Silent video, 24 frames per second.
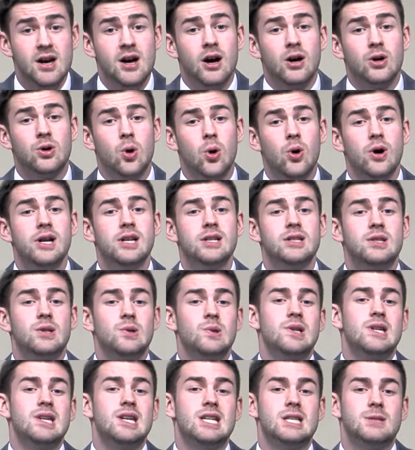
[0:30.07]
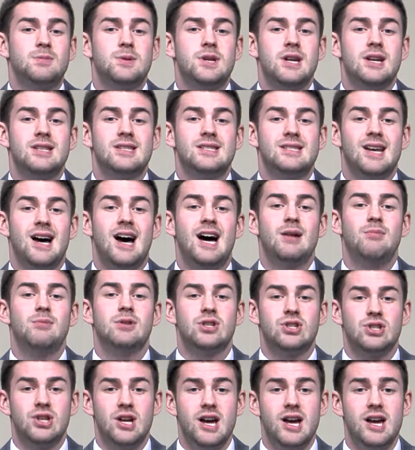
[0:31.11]
According to ESPN's Todd
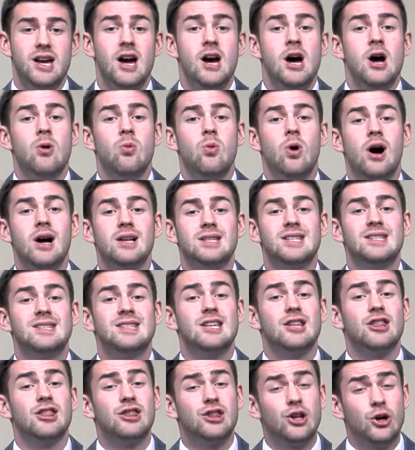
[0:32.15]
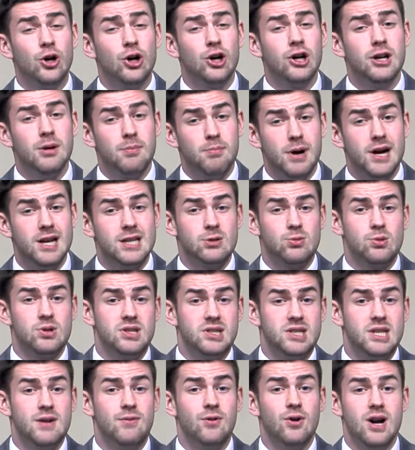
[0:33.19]
McShay, Ross is the third best
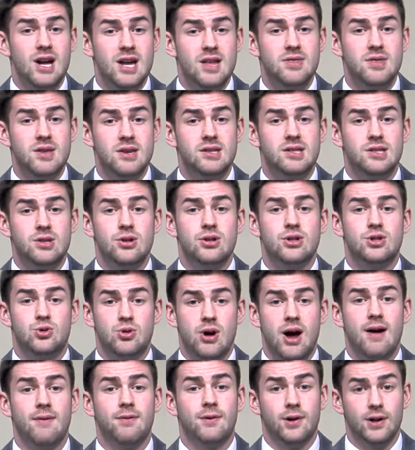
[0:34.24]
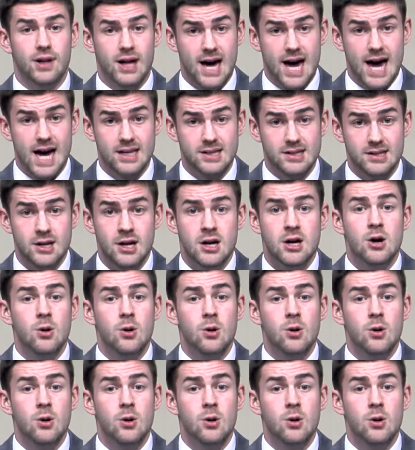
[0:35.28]
receiver in this year's draft class.